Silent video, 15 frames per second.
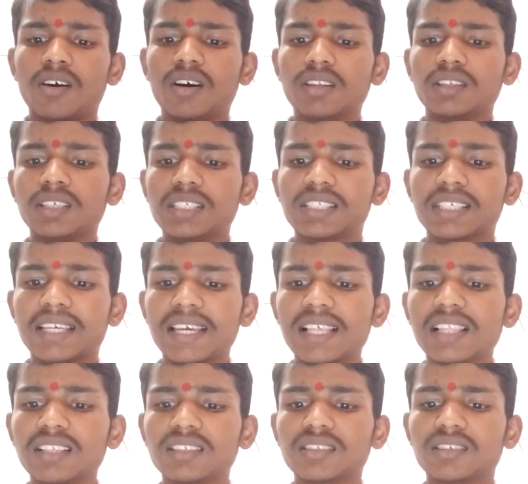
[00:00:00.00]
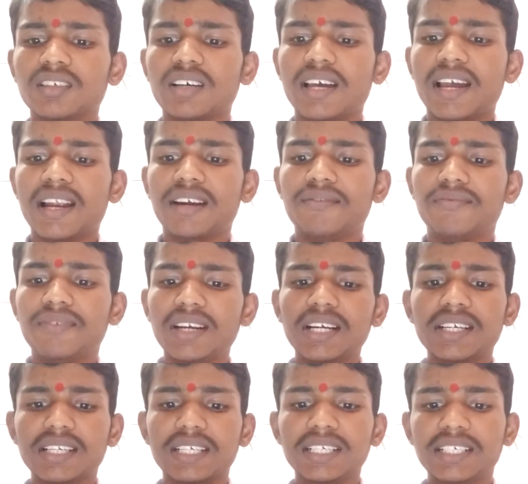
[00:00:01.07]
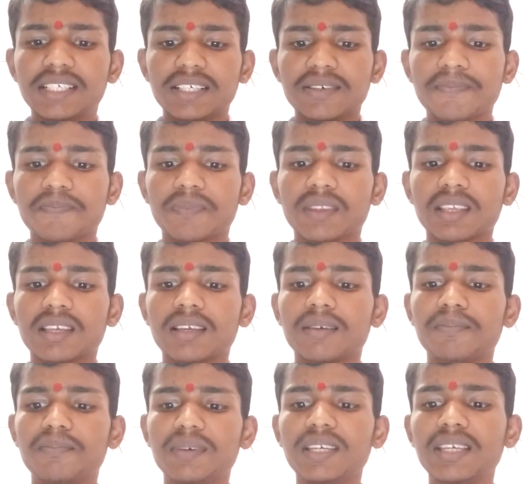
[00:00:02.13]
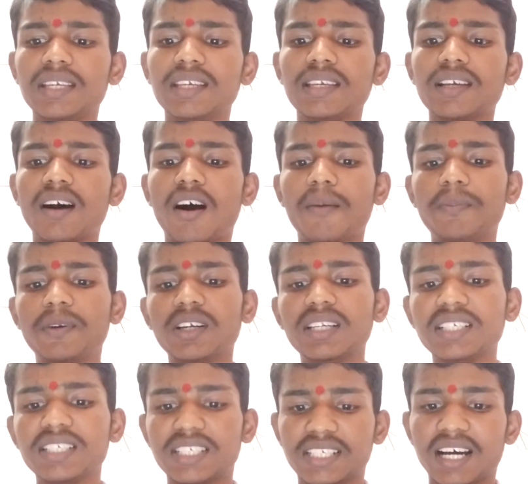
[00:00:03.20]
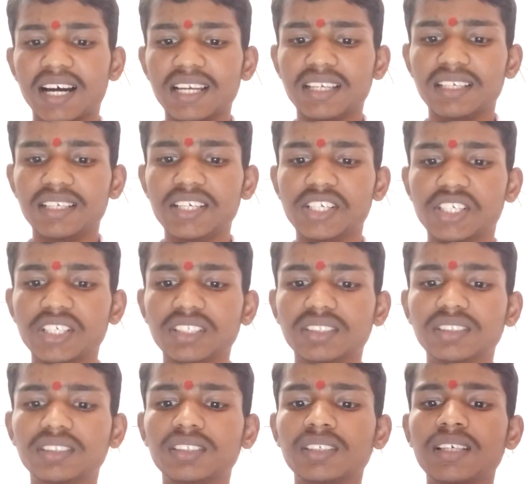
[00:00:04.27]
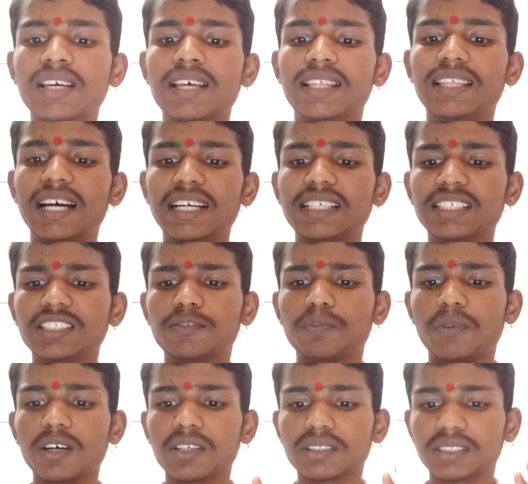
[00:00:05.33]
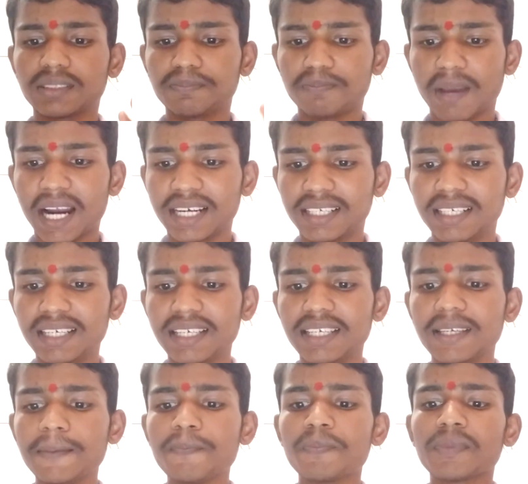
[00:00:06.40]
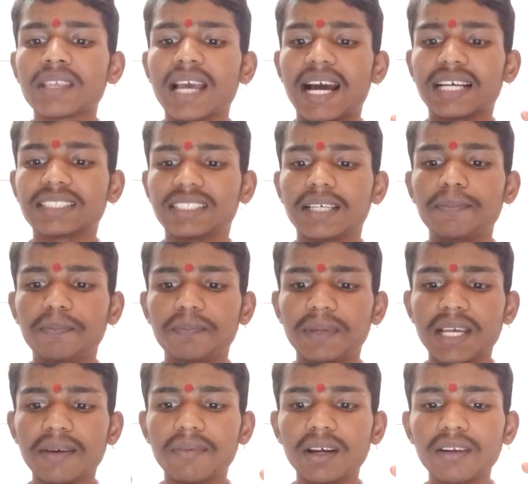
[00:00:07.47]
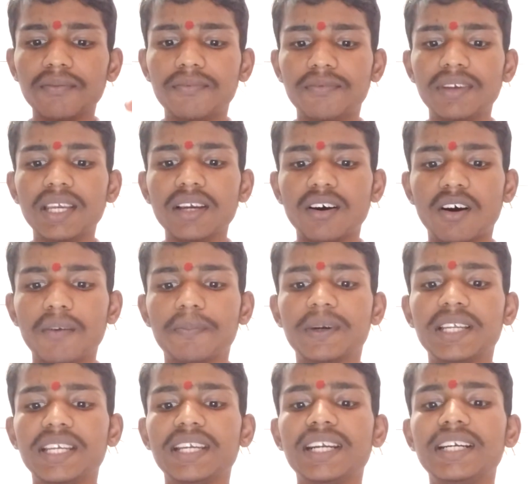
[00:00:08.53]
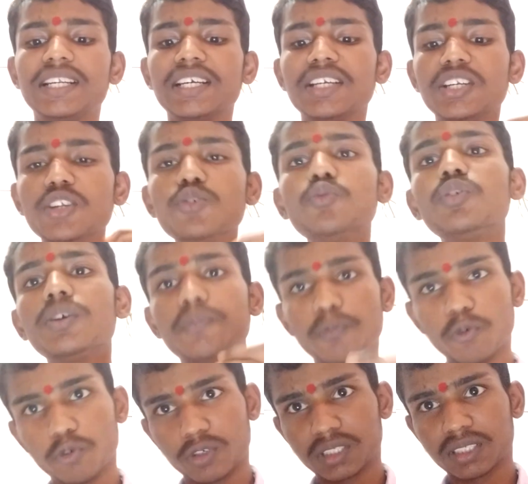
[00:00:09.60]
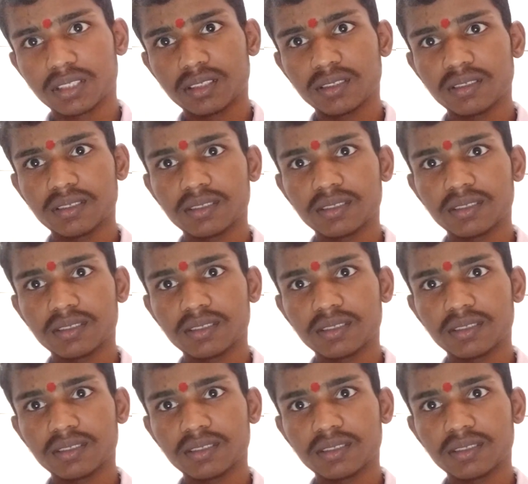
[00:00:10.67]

on the scales and weight it be after installations, that is perfectly acceptable way of creating new reports.